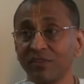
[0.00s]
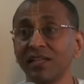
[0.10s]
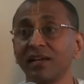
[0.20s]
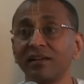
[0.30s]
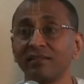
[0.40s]

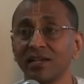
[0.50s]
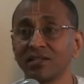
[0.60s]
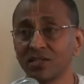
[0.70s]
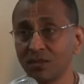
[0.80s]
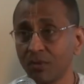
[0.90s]
Vedic
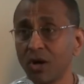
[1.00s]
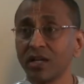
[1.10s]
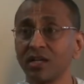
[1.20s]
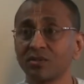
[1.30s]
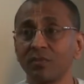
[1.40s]
literatures, the
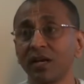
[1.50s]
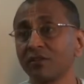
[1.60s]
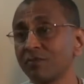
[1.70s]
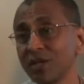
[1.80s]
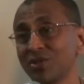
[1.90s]
body is made
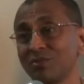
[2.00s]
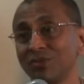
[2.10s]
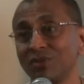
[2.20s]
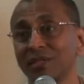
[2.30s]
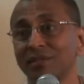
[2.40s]
of
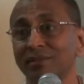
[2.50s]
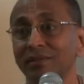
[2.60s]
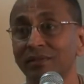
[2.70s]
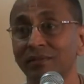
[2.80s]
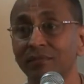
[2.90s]
Panchabhuta.
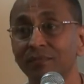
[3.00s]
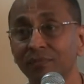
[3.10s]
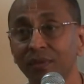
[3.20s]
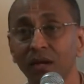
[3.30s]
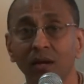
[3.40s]

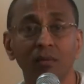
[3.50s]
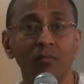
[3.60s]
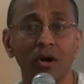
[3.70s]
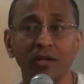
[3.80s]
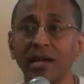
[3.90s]

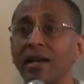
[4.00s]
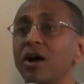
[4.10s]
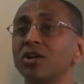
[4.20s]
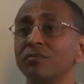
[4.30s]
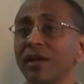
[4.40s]
Modern
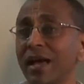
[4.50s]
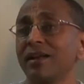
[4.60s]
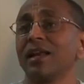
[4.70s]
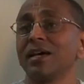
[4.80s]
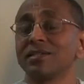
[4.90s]
anatomy
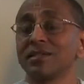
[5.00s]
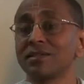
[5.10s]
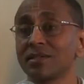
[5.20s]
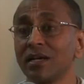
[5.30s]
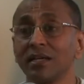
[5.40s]

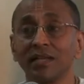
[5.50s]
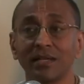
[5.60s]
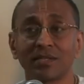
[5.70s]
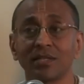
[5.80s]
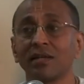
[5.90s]
analyzes there
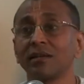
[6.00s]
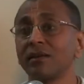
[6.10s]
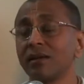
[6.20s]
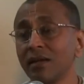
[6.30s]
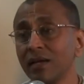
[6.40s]
is an
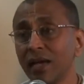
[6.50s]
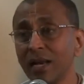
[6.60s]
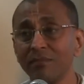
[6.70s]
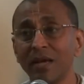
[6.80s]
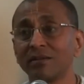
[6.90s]

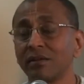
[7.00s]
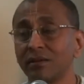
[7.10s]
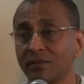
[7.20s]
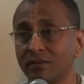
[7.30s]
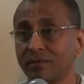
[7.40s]

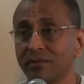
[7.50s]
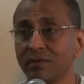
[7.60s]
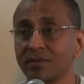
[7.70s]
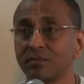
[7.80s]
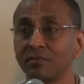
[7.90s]
element,
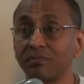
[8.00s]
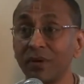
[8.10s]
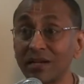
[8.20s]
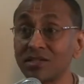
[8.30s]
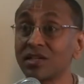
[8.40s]

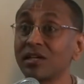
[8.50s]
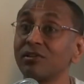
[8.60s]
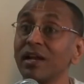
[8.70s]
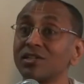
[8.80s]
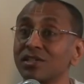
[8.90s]
blood
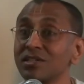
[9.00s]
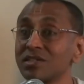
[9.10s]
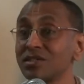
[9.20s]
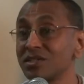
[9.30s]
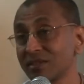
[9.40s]
circulation
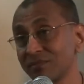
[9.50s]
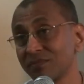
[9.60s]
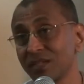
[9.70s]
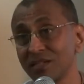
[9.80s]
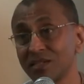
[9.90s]

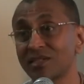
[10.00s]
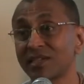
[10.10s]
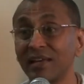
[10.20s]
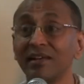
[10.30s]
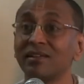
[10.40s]
system, there is a
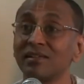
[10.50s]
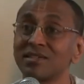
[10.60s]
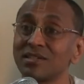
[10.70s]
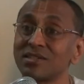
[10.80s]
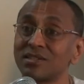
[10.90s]
skeletal
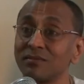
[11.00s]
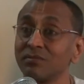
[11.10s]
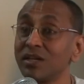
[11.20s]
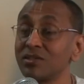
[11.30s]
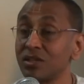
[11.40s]
system,
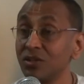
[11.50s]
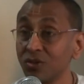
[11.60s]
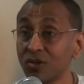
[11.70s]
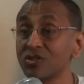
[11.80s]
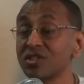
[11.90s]
there is a
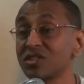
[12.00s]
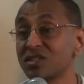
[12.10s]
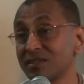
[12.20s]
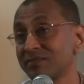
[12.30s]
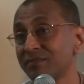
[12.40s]
neuro
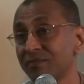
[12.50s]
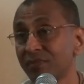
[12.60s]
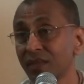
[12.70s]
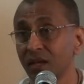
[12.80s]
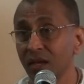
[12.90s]
system.
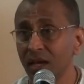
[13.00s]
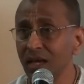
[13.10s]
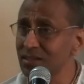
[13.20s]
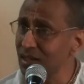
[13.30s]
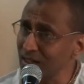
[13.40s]

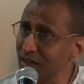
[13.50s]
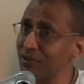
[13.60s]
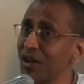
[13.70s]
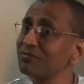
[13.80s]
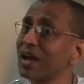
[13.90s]
It's another
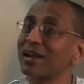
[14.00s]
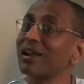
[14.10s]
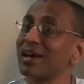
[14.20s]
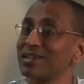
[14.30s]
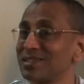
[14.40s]
way of
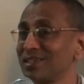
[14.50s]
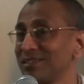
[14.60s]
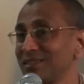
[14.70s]
analyzing.